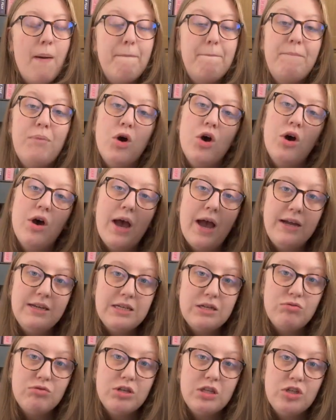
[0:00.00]
But I
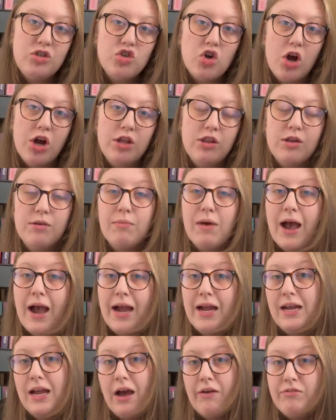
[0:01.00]
did really enjoy them.
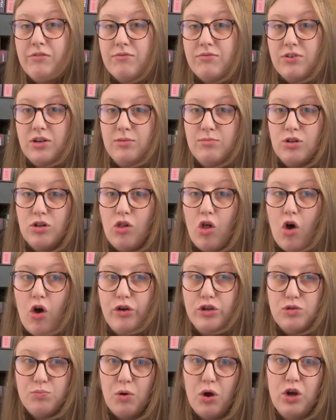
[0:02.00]
I haven't filmed a lot
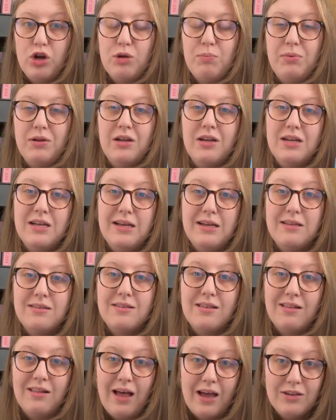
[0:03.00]
of spoke because
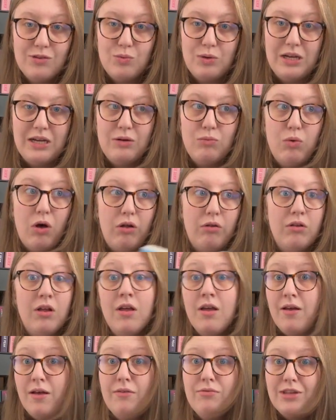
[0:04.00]

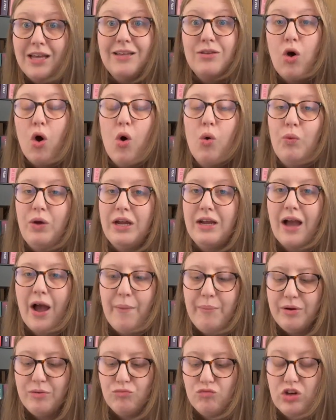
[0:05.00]
this whole week I've
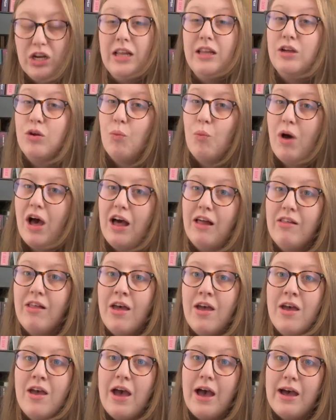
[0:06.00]
been really unwell.
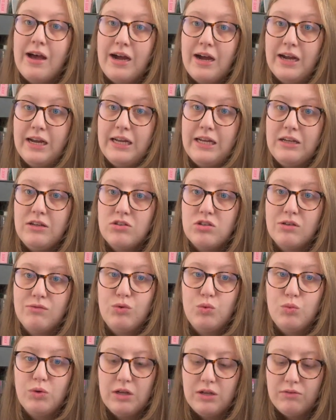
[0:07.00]
I suffer
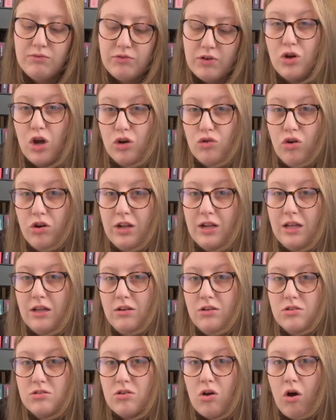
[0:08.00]
with a chronic
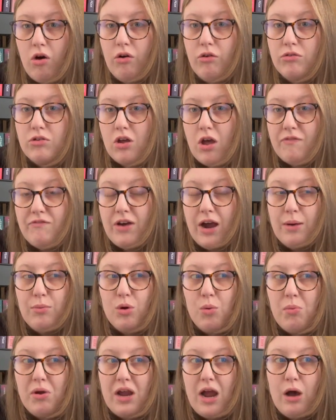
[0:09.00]
illness called
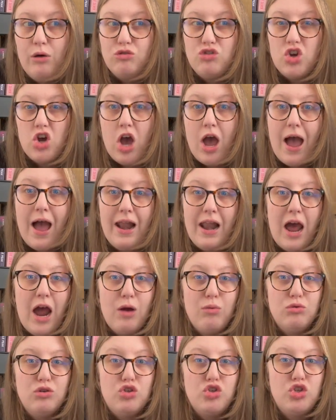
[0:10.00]
fibromyalgia and I
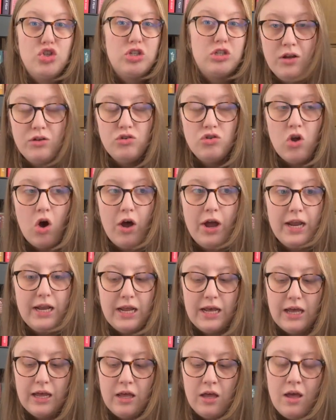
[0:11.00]
was just not in
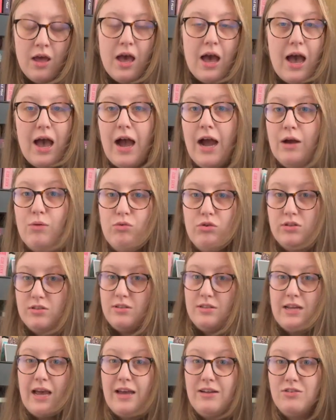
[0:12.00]
it. I was
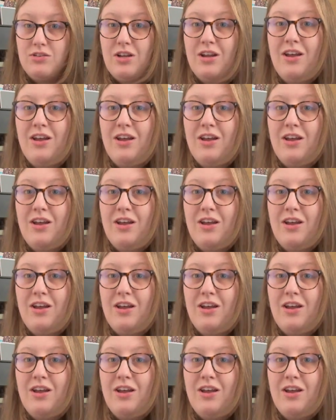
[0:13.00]
dead.